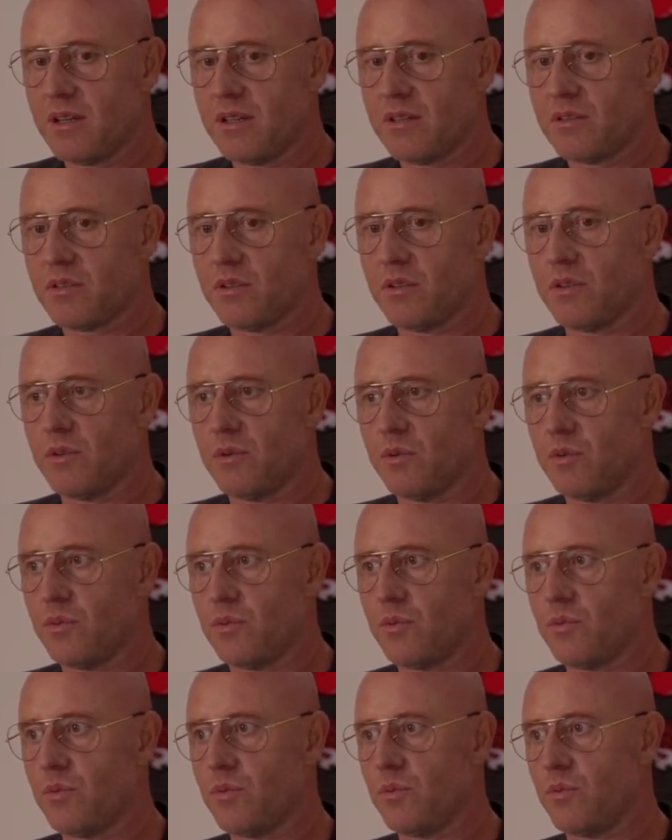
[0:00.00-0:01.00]
So
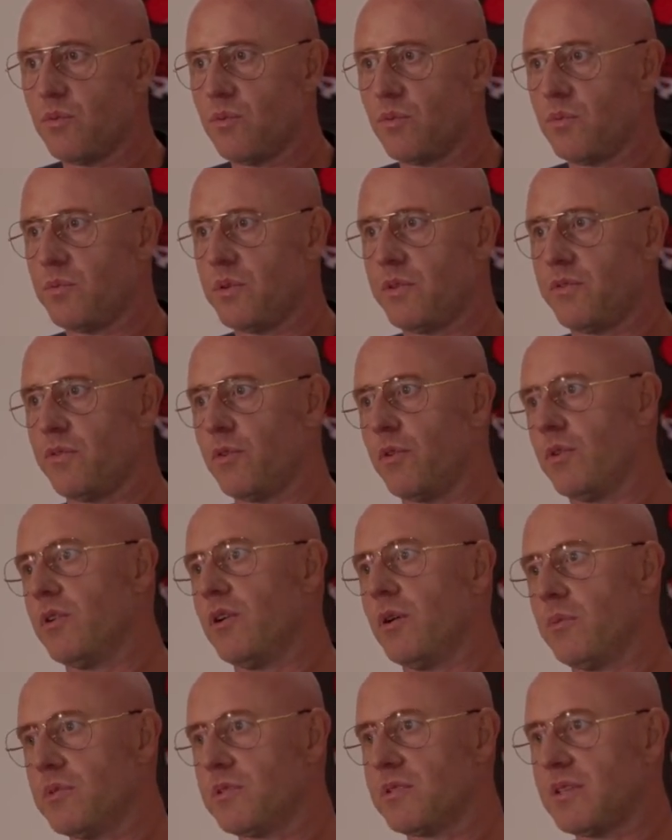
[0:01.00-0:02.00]
before
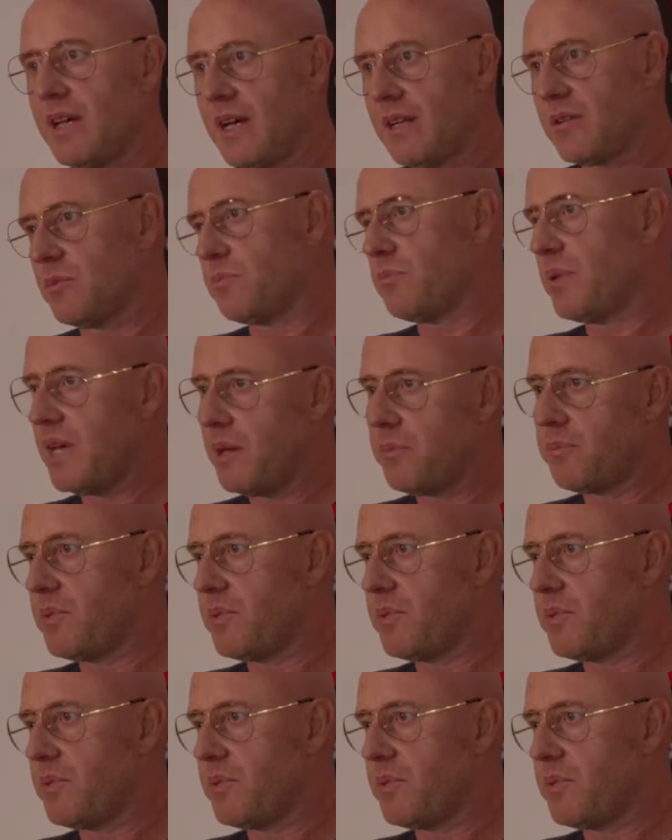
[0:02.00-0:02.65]
you obviously had to pay,